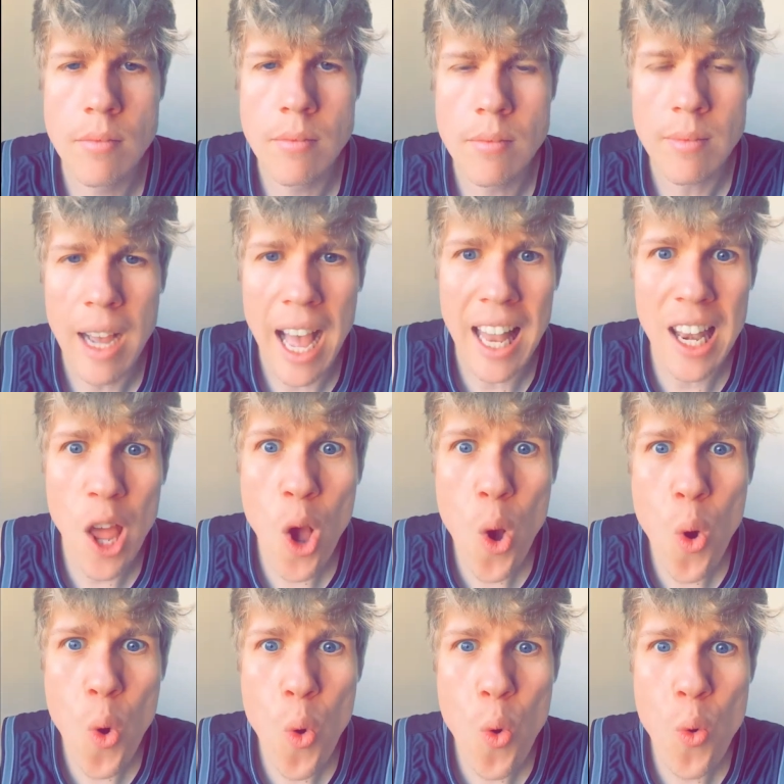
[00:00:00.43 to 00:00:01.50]

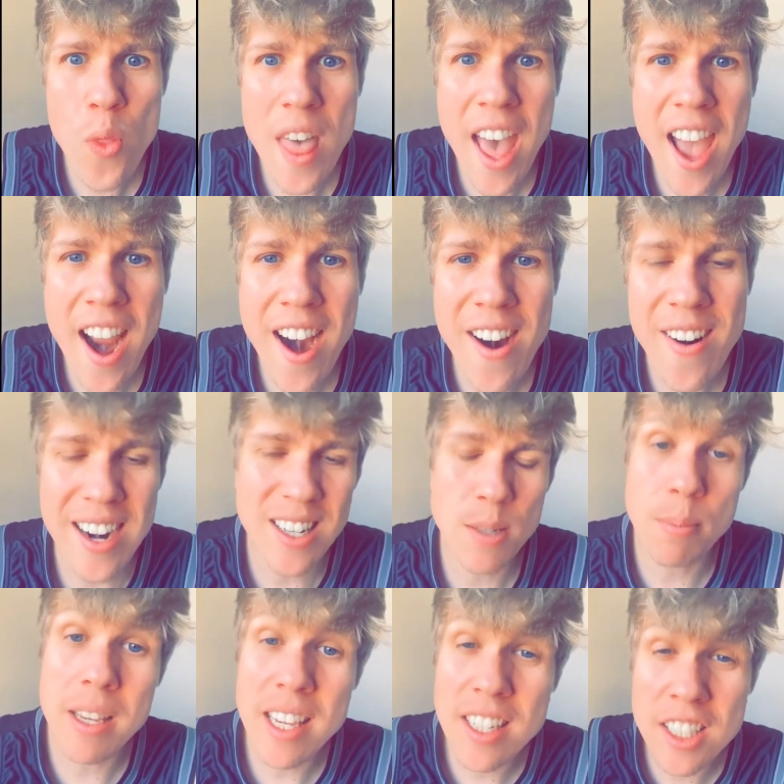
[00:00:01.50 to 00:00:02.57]
Hello there, it's
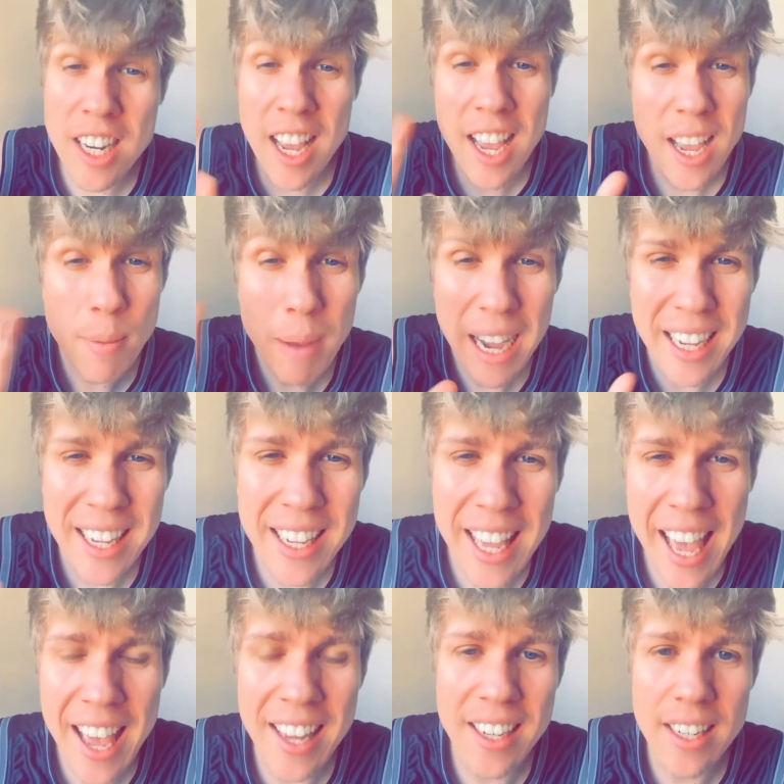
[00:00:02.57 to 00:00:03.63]
PJ back
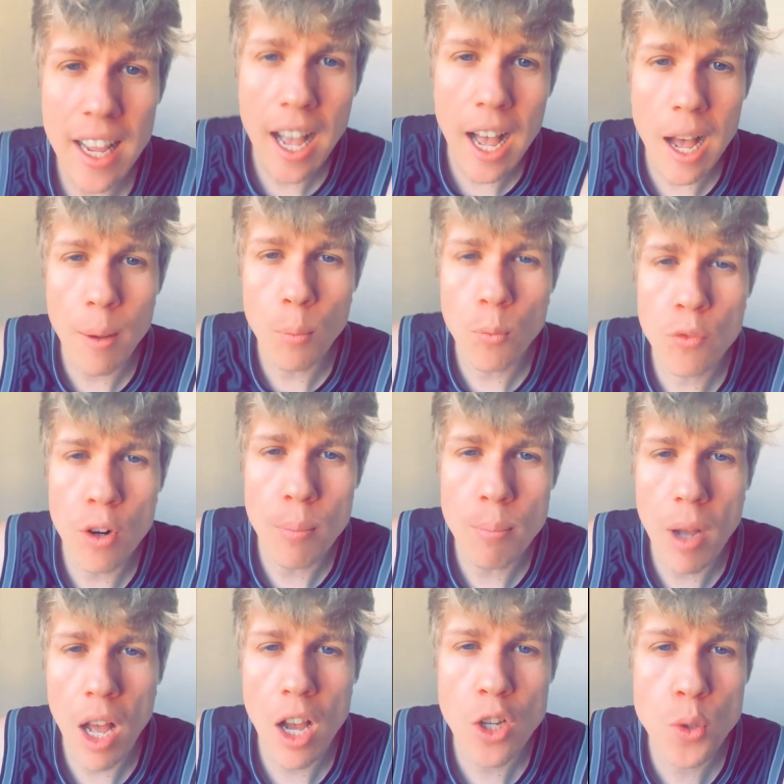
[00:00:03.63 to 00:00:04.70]
again from
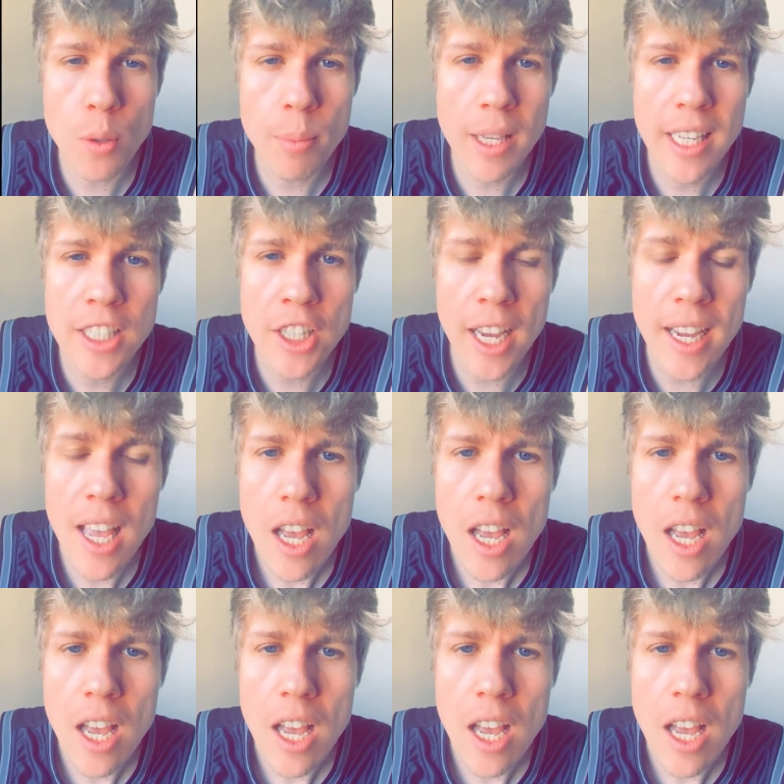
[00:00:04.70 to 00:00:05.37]
Parks with PJ.